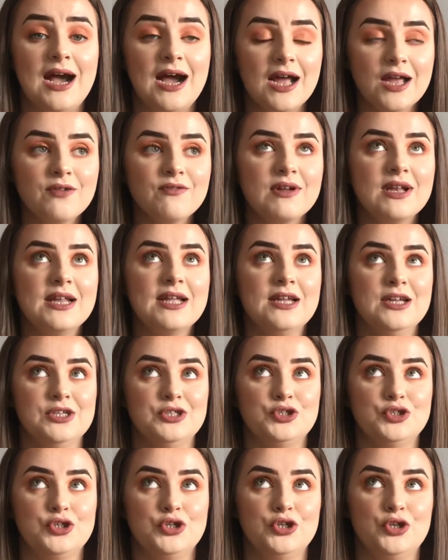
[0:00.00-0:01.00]
I really
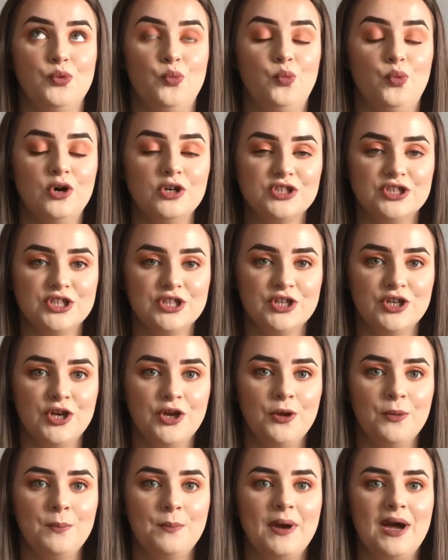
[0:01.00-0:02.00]
enjoy watching
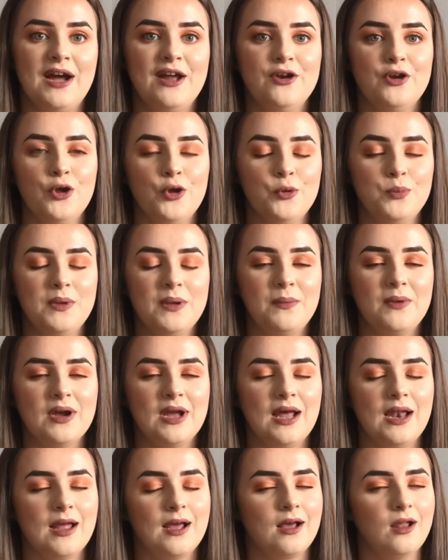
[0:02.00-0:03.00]
them but I know people
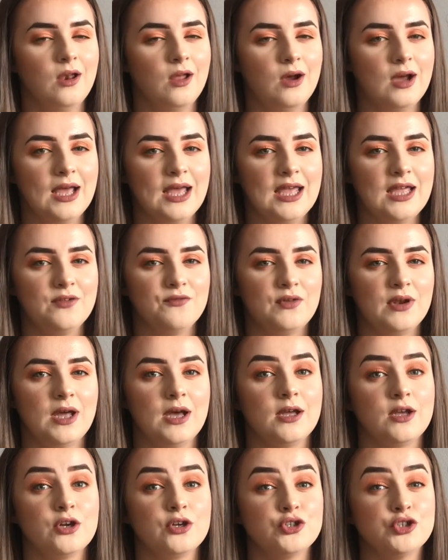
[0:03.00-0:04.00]
get like a lot of hate for
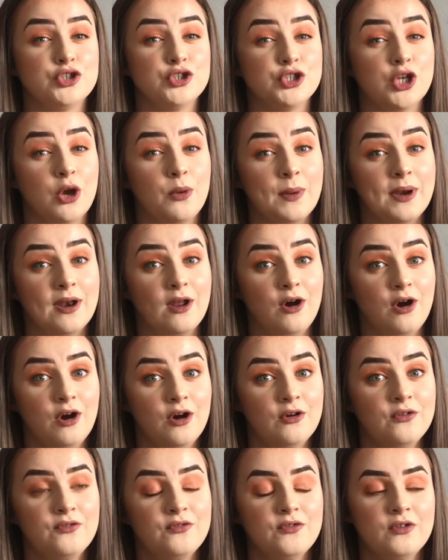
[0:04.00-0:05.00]
like showing
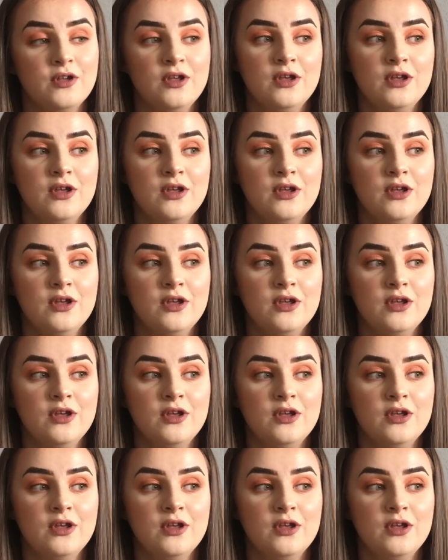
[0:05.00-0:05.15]
off